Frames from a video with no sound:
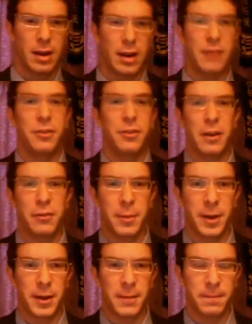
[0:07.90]
Afternoon,
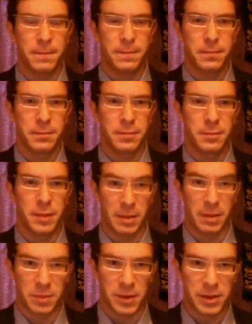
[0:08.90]
everybody. My
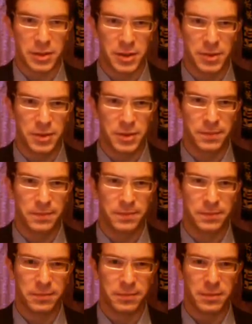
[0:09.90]
name's Brent Jones.
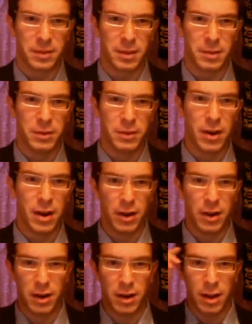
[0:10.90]
Sorry I
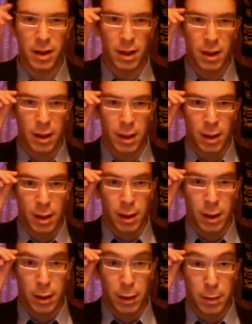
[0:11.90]
couldn't
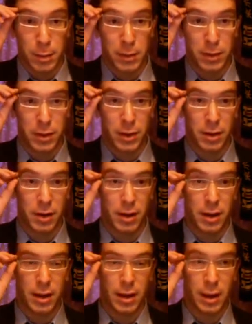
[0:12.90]
be with you all
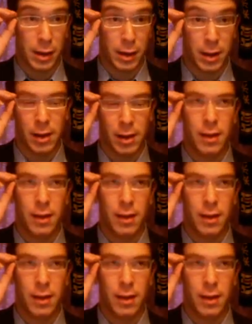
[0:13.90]
today. I had a